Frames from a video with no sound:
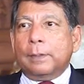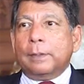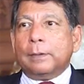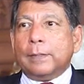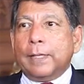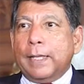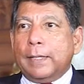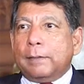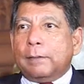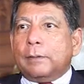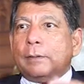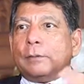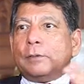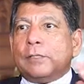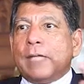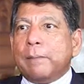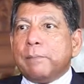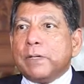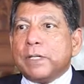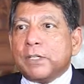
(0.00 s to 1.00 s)
then
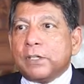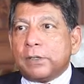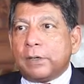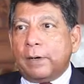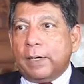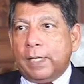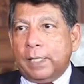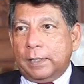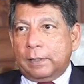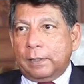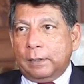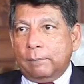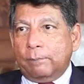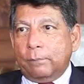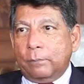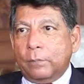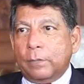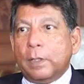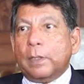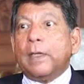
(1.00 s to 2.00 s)
demonstrate
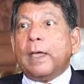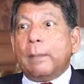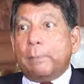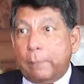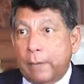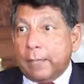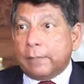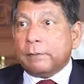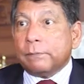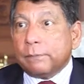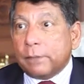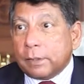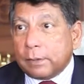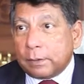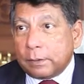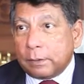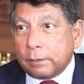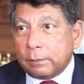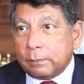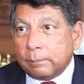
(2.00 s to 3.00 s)
their
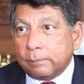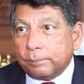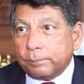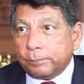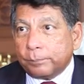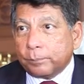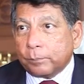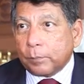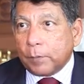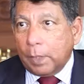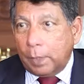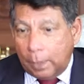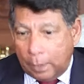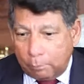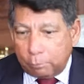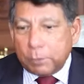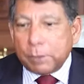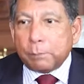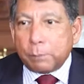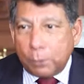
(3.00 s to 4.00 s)
benefit,
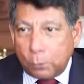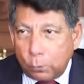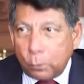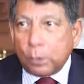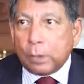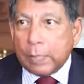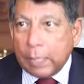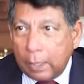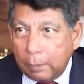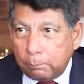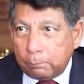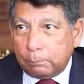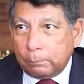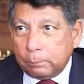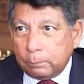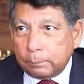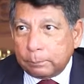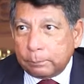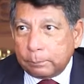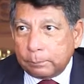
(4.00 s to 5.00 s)
and people will come,
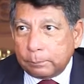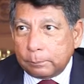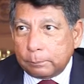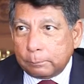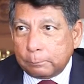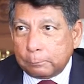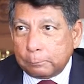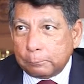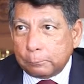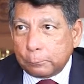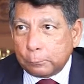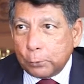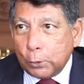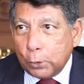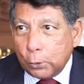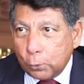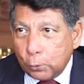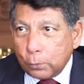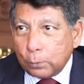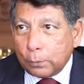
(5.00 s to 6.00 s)

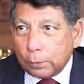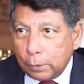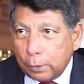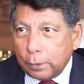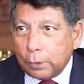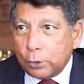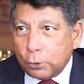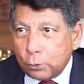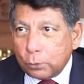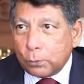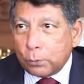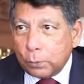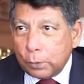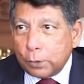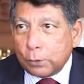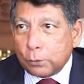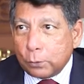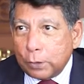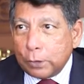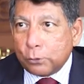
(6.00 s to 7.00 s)
into
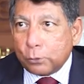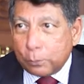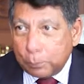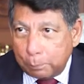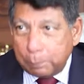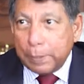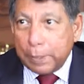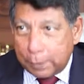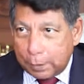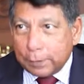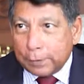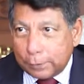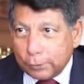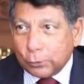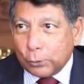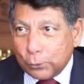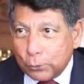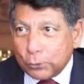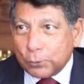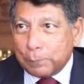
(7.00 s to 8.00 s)
the pit,
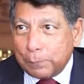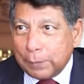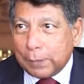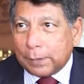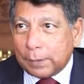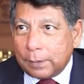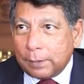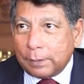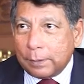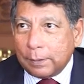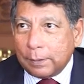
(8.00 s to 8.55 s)
so to speak.